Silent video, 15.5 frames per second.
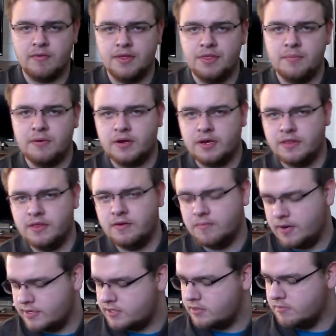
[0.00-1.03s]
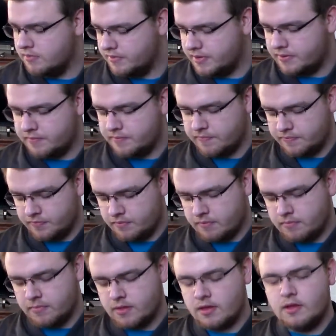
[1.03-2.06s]
I read the book and then watched the movie.
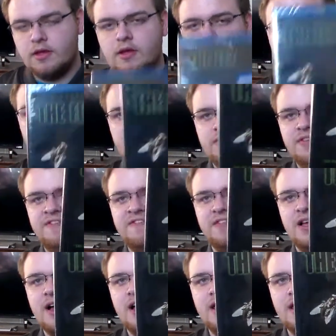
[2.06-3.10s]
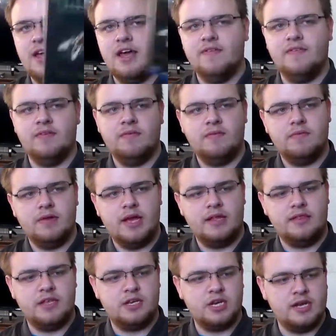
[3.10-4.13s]
The Fly. Haven't
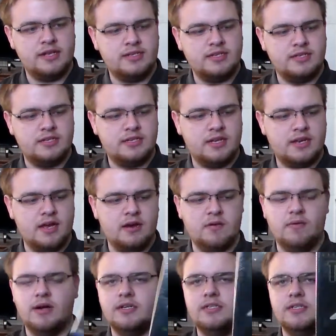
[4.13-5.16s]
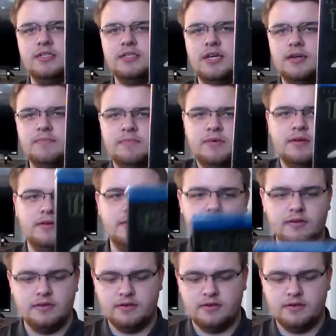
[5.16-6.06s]
had the chance to sit down and watch this yet, but